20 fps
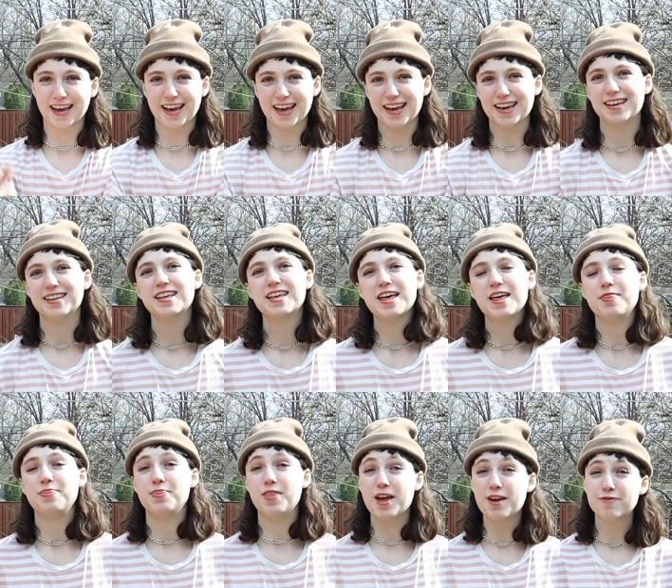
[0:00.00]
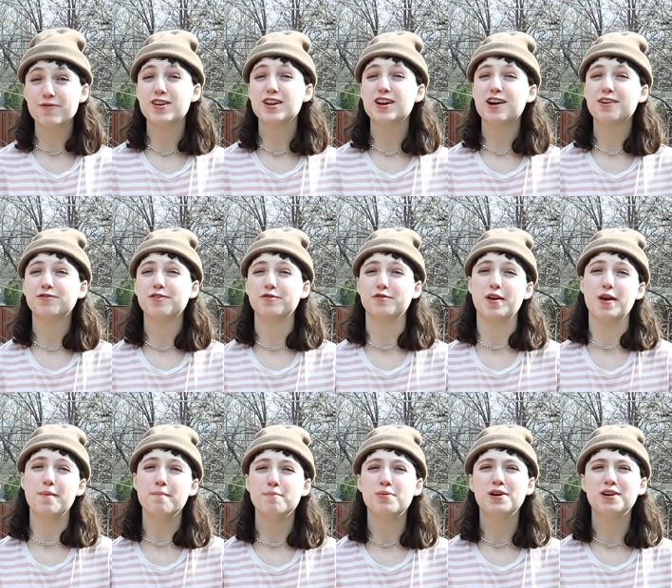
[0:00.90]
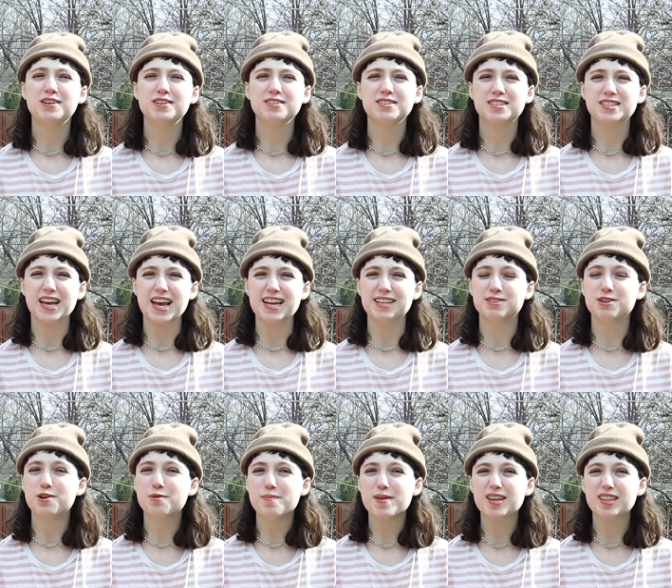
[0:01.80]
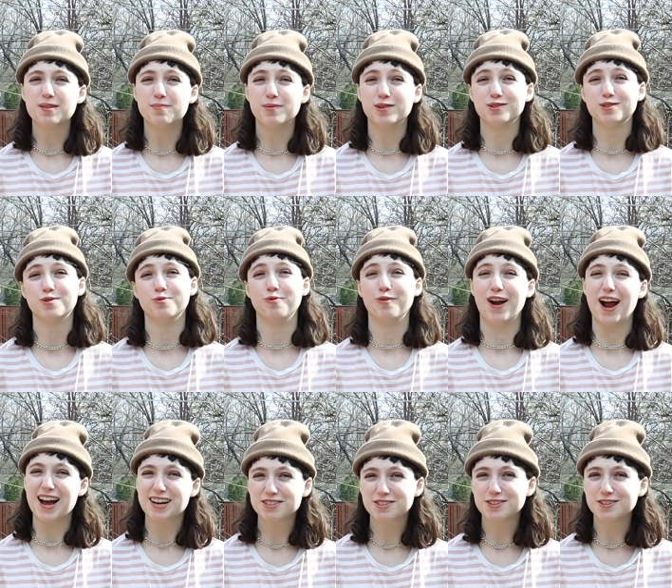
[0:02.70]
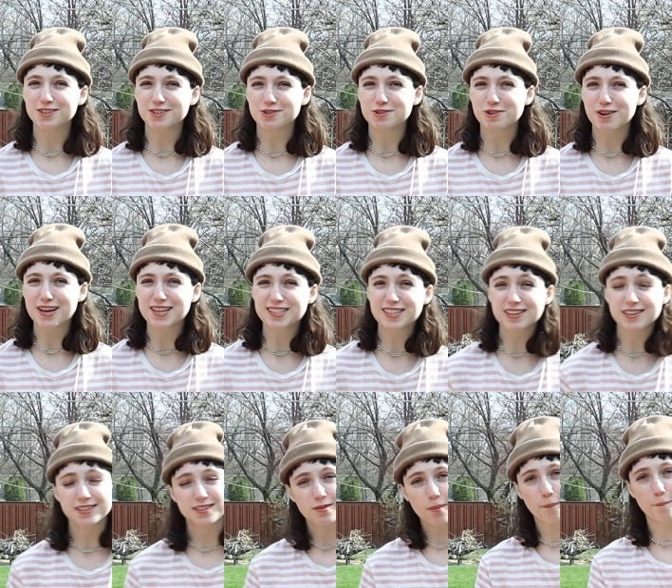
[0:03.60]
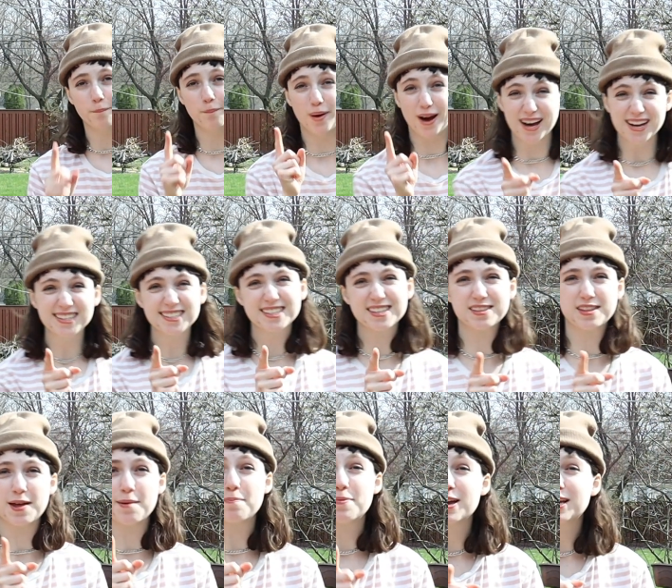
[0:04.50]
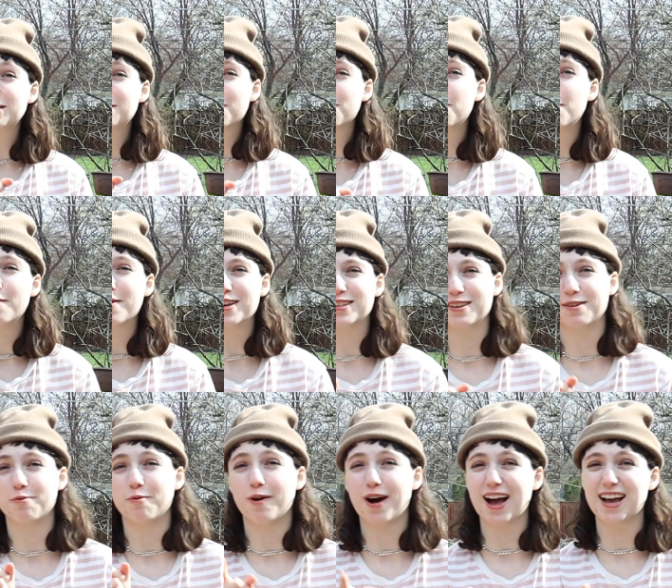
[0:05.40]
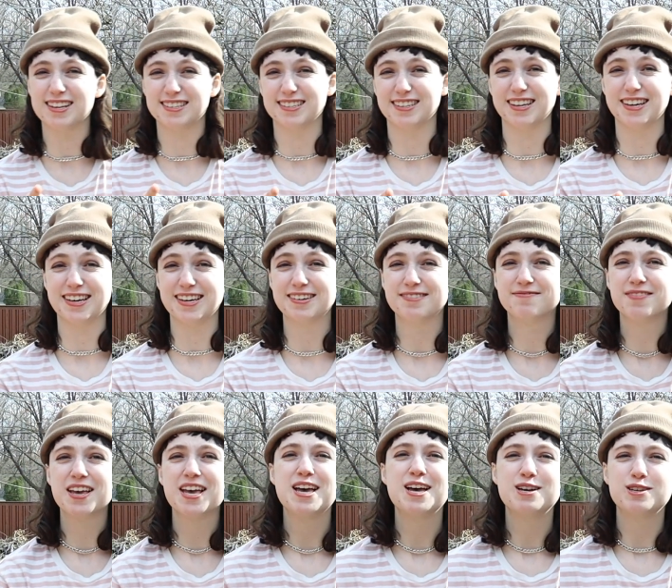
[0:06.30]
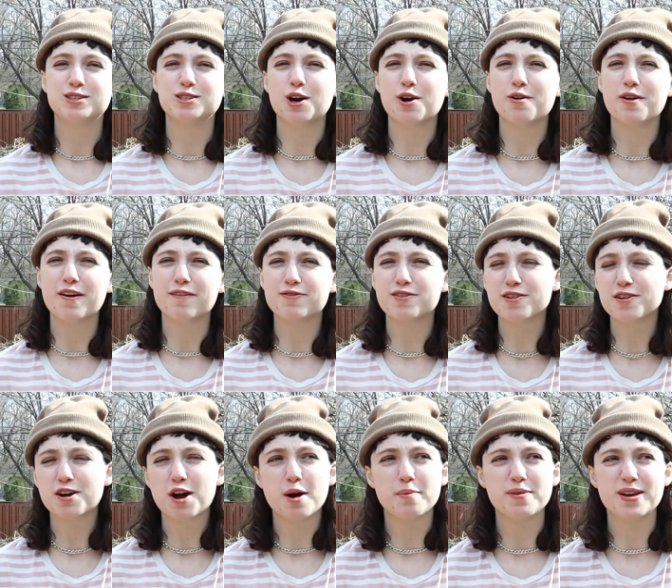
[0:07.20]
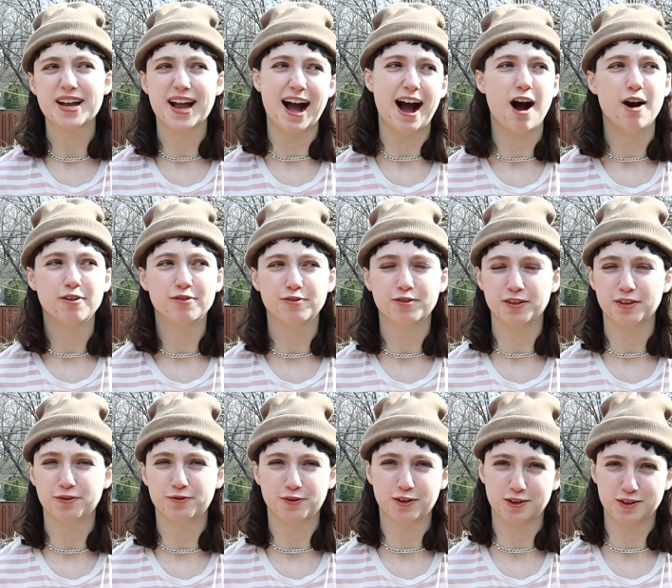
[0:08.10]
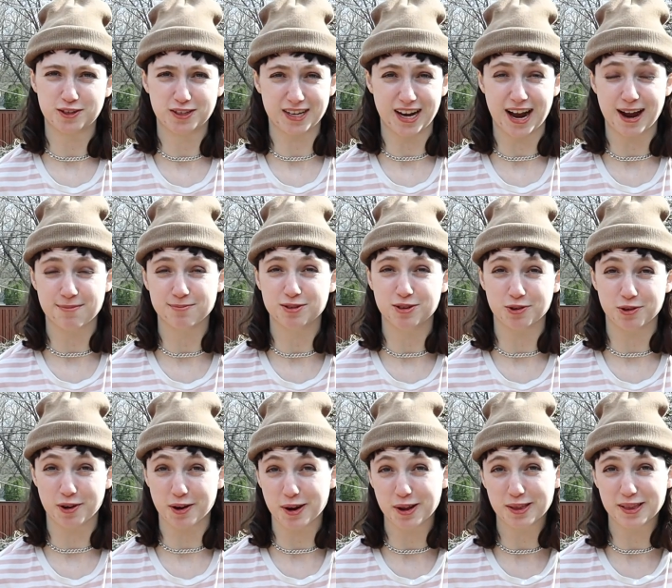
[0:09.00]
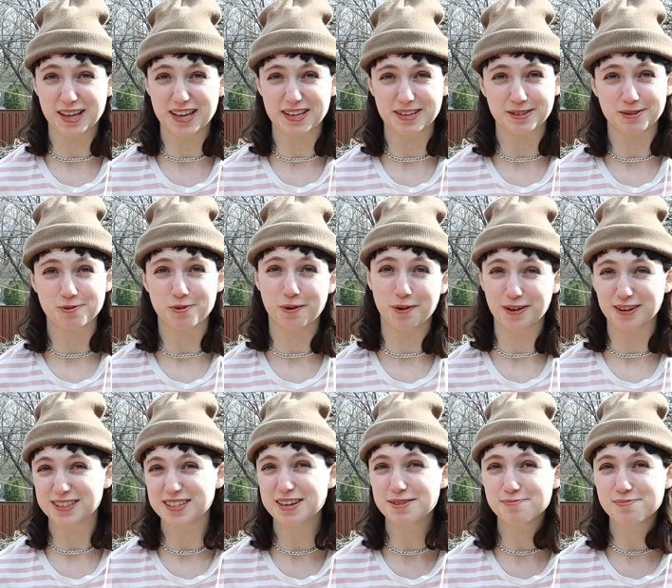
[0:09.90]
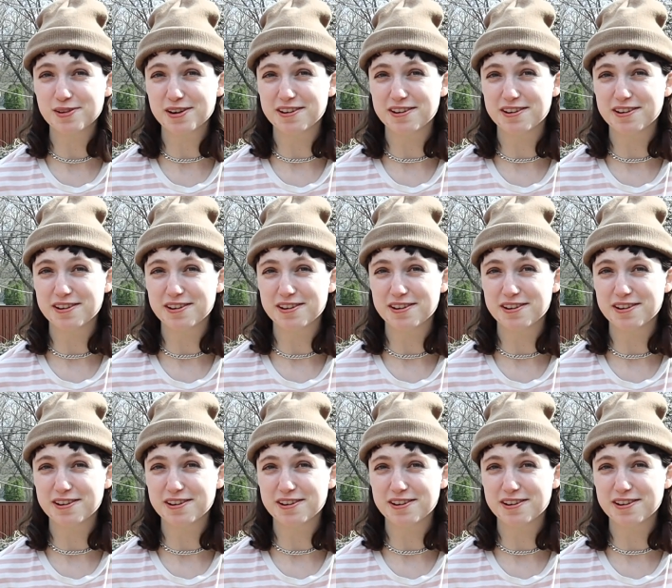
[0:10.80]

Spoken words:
gay. They feed off of impulse and don't make the most rational choices, but they pick their poison wisely. So if they're coming out for the first time during this quarantine